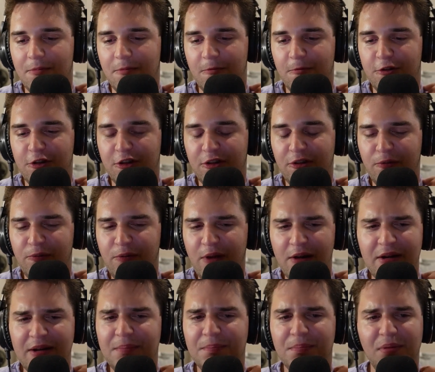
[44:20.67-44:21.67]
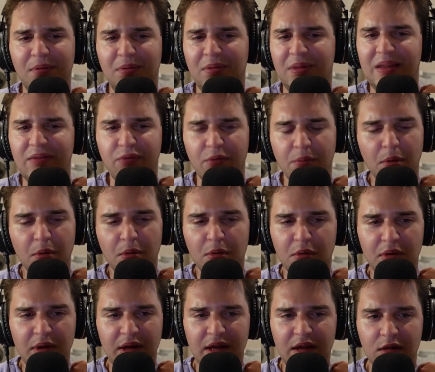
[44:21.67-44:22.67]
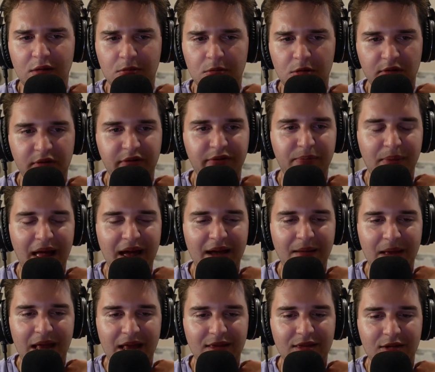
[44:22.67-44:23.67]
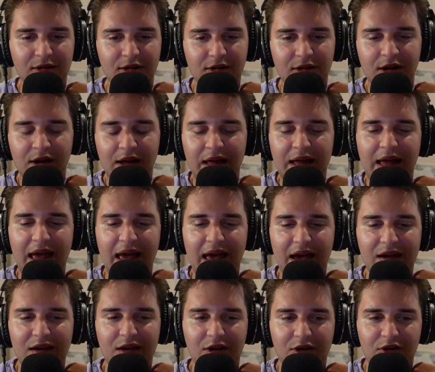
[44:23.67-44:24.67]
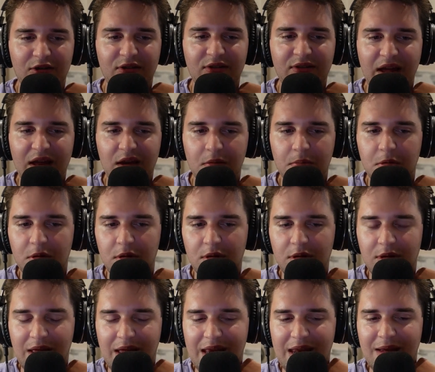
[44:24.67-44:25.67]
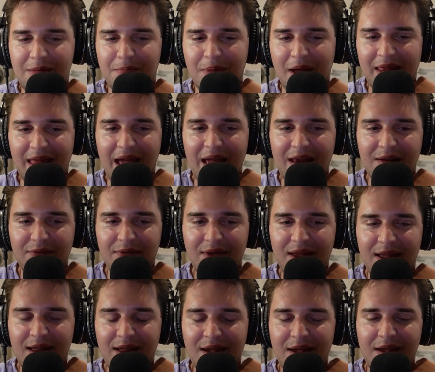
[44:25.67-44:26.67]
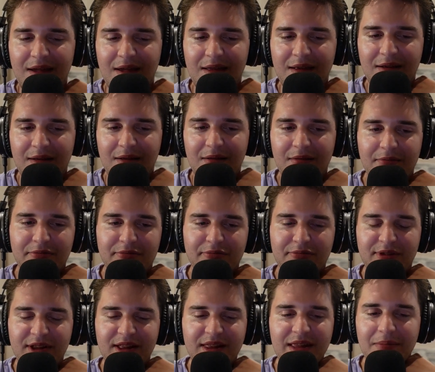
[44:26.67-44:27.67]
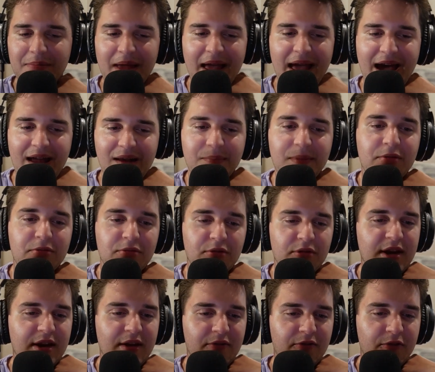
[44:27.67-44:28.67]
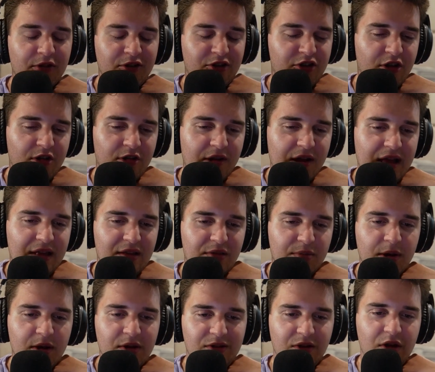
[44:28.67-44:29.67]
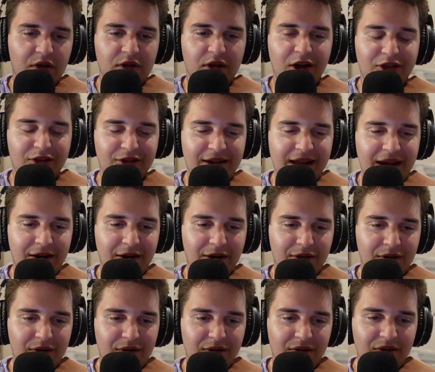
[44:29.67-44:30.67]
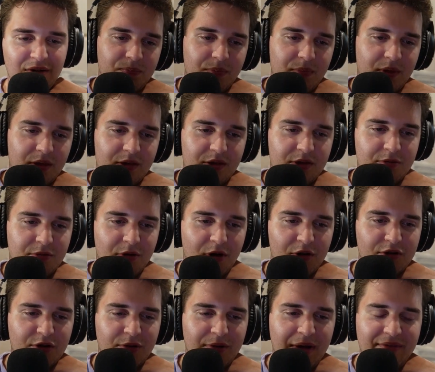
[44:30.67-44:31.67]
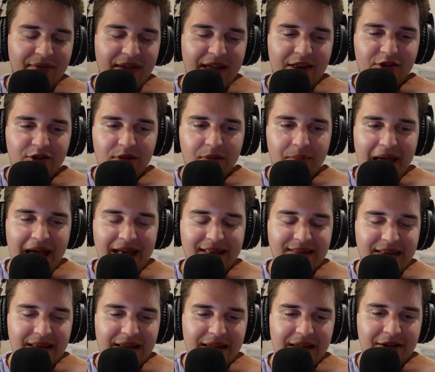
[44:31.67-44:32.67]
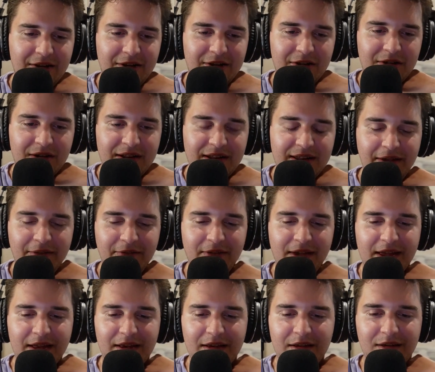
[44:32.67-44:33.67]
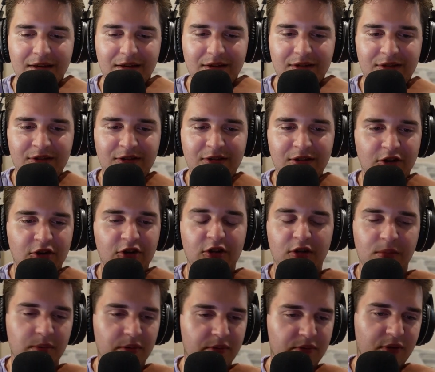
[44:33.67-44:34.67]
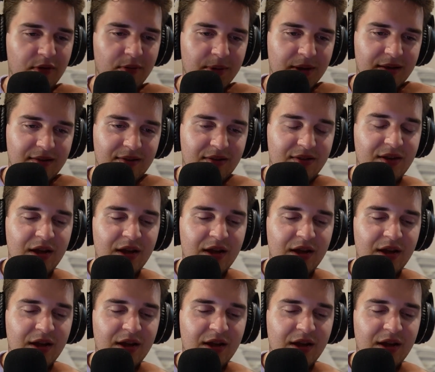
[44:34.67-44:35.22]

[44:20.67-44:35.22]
just very believable in the world of Black Panther and understandable. And by the end of it, really had me rooting for Shuri as well as all the other characters. You also have Angela Bassett here giving such a good performance.